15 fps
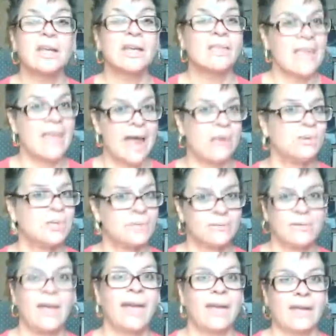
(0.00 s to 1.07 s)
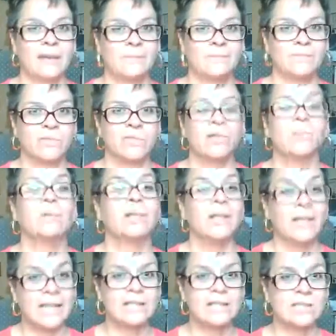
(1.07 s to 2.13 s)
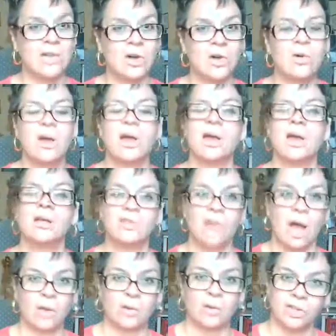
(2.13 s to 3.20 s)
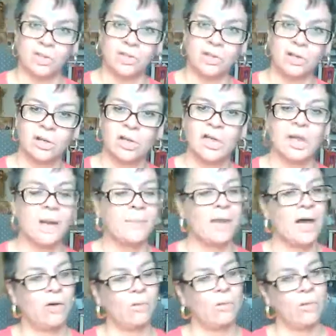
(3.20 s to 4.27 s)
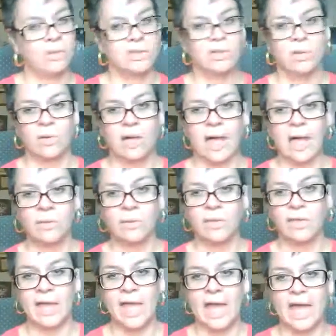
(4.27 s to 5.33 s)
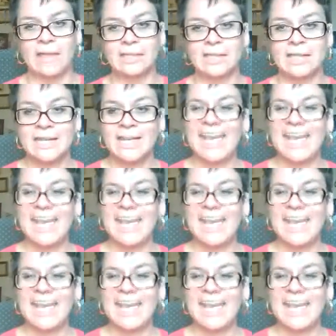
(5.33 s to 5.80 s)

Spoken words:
That was fine. So please, though, talk with your attorney about what's going on with that.